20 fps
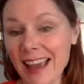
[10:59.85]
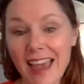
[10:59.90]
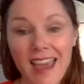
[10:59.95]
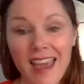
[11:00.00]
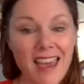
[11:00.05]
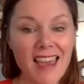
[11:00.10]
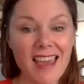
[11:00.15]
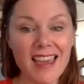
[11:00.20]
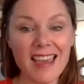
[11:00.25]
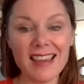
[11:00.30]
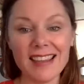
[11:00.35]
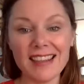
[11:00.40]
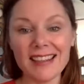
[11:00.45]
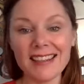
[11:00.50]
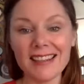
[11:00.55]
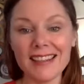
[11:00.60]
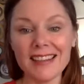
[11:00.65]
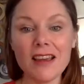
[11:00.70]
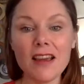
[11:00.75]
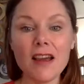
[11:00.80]

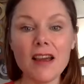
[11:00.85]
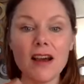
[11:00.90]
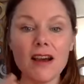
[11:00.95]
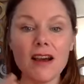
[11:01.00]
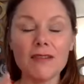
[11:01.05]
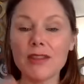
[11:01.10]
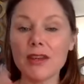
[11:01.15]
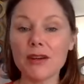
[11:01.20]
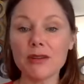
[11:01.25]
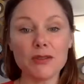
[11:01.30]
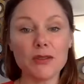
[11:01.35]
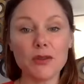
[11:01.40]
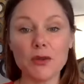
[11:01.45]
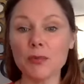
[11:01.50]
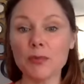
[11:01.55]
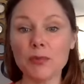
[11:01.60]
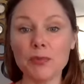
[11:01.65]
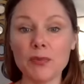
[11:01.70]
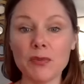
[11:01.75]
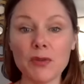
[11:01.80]
ahead of those who